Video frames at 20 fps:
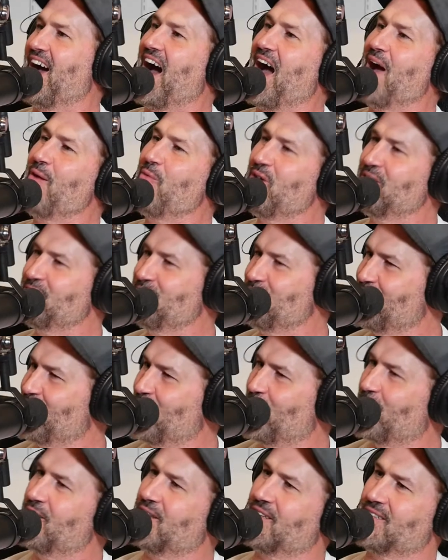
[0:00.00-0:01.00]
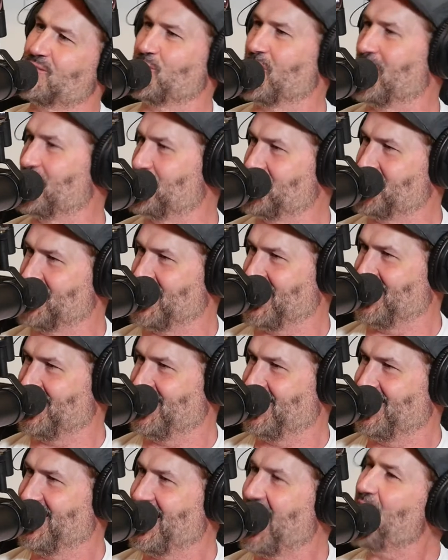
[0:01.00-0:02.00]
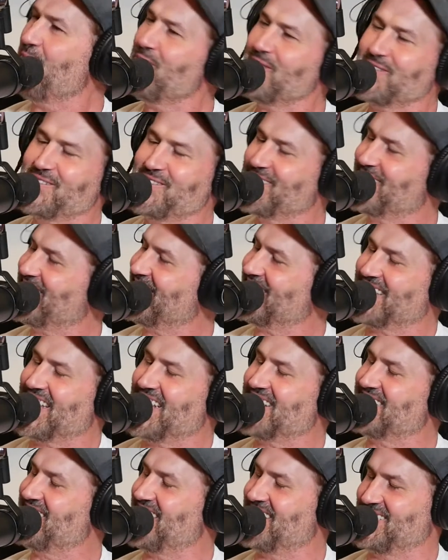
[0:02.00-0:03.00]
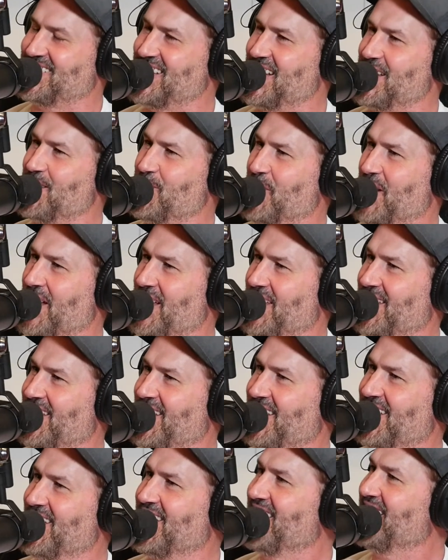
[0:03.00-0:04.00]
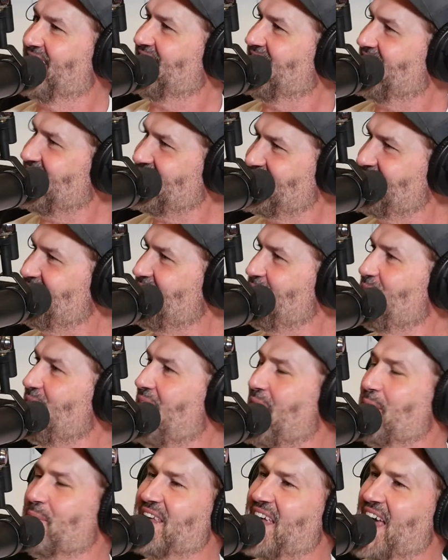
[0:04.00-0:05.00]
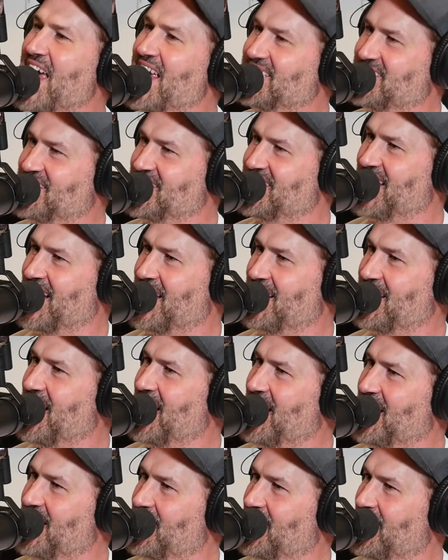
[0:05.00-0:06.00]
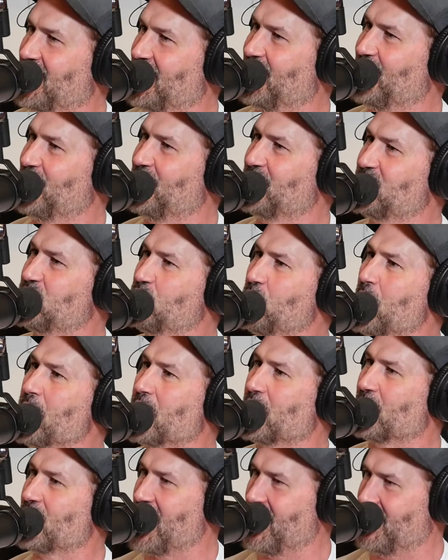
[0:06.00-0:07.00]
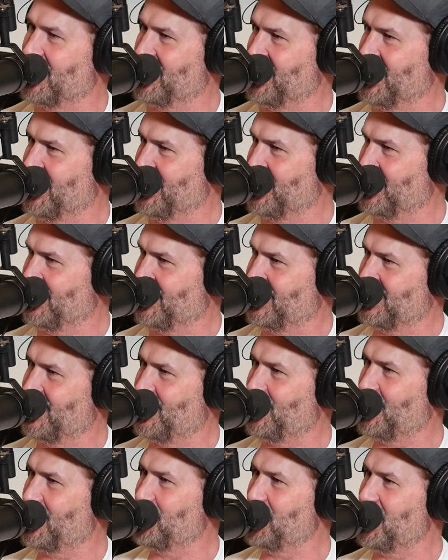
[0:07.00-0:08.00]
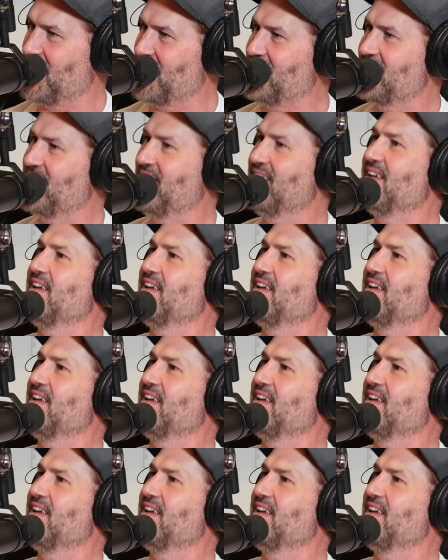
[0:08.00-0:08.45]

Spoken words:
I want you to go to this website. I want you to get that test anyway. Let's see how many eggs you got swimming around in there. You know what I mean?